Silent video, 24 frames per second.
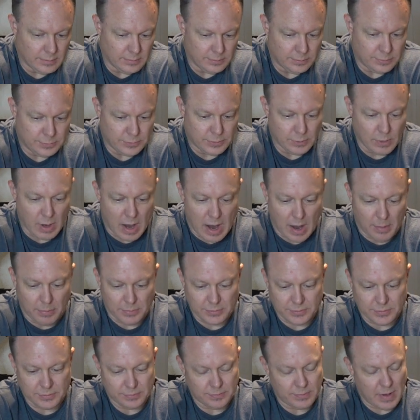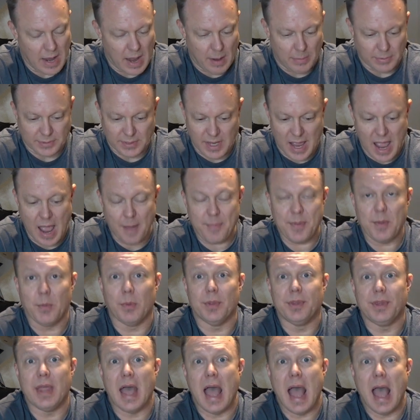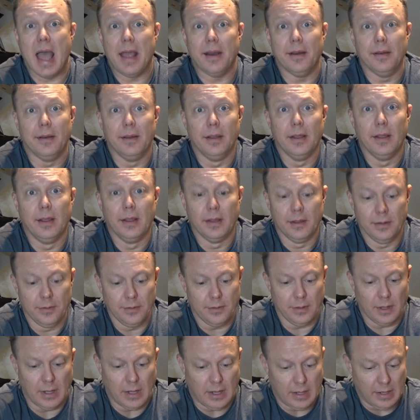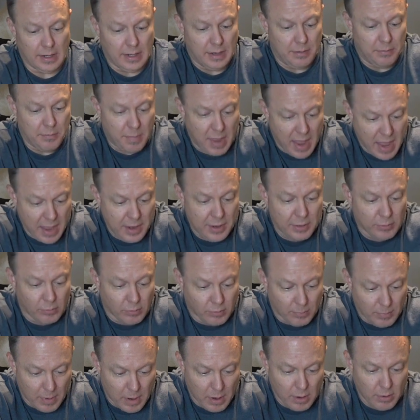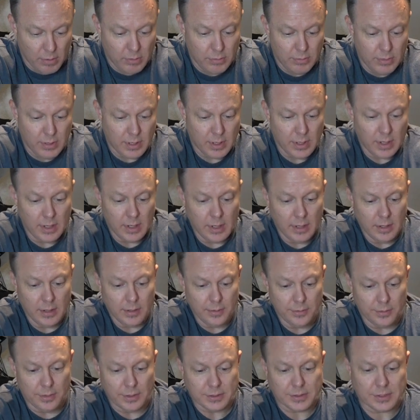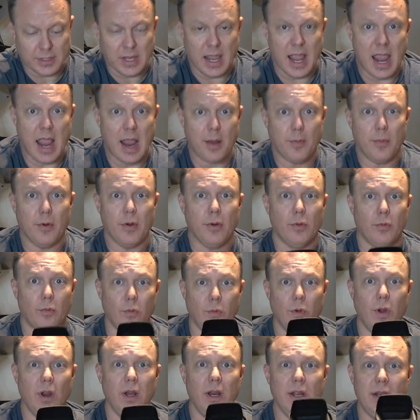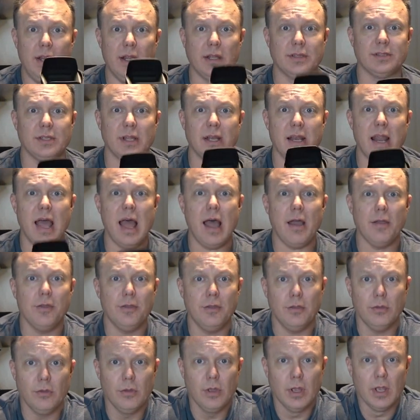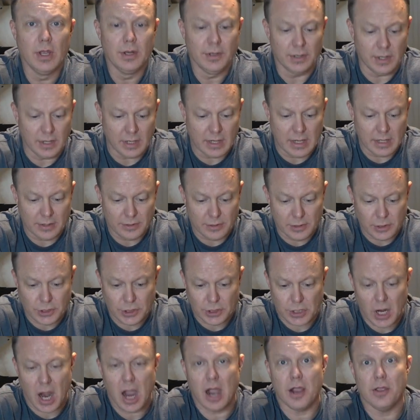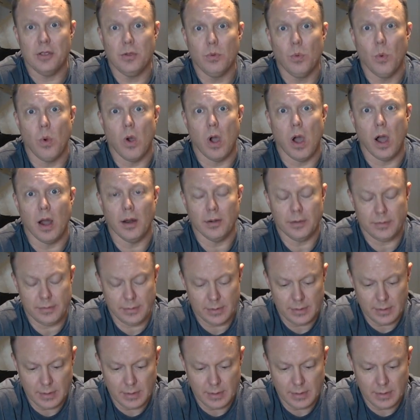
So I was happy with that. In manual mode, this camera really does allow you to get the shot you want.